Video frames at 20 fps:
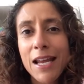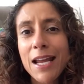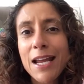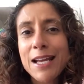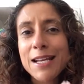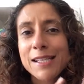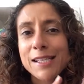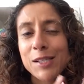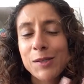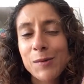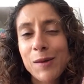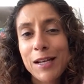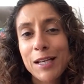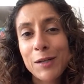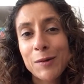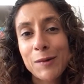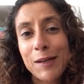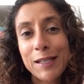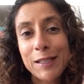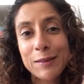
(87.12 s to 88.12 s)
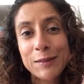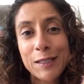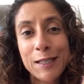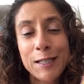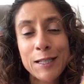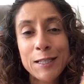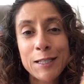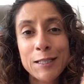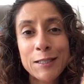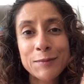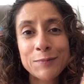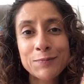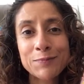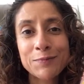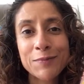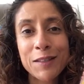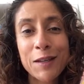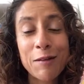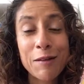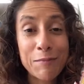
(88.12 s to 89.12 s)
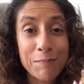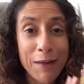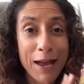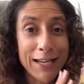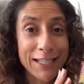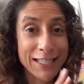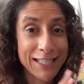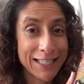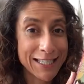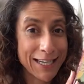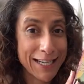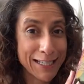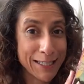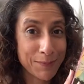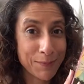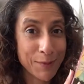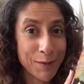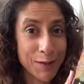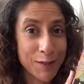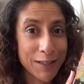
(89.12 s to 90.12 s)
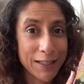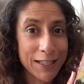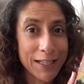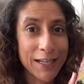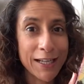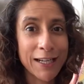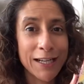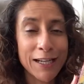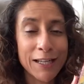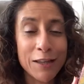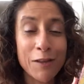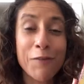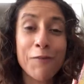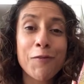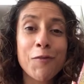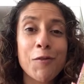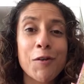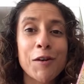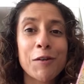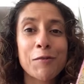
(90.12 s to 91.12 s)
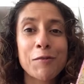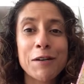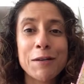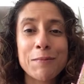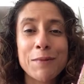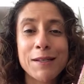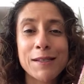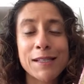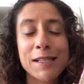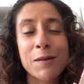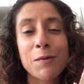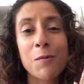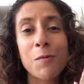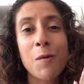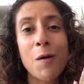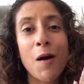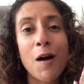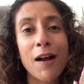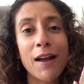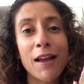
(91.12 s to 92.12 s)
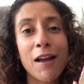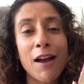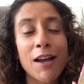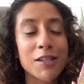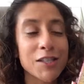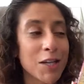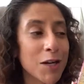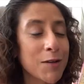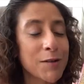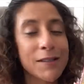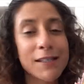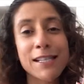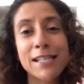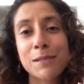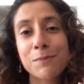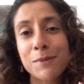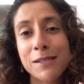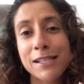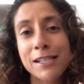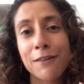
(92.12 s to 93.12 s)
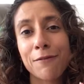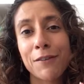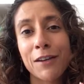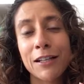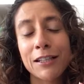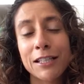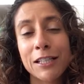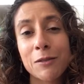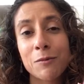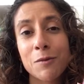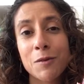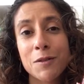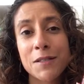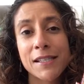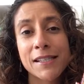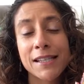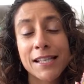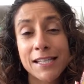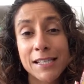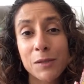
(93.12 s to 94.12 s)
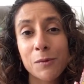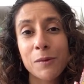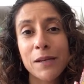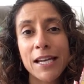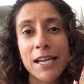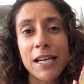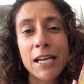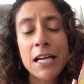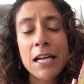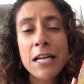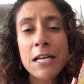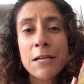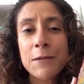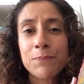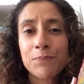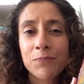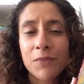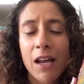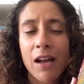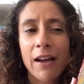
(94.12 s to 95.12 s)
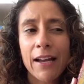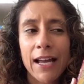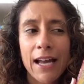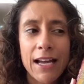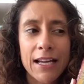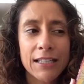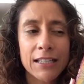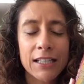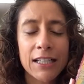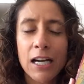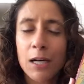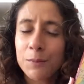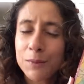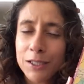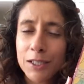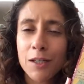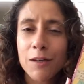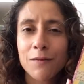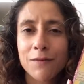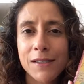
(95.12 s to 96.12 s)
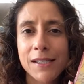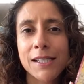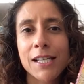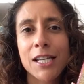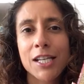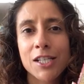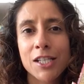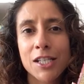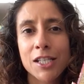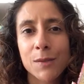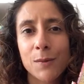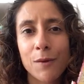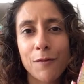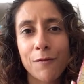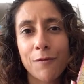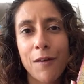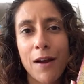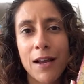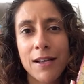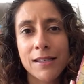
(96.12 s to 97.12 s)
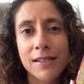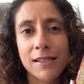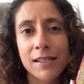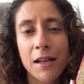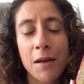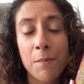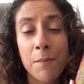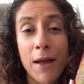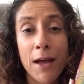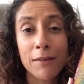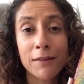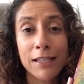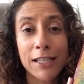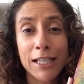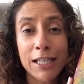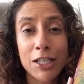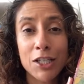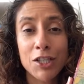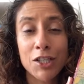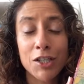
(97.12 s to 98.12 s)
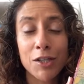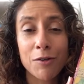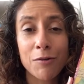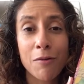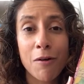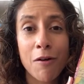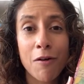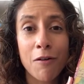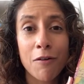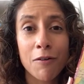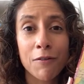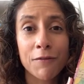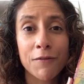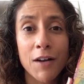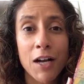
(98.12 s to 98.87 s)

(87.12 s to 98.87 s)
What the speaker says: So anyway, going back to today's book, The Four Agreements, and why I chose this specifically was this week I had a couple of conversations with friends about the issue of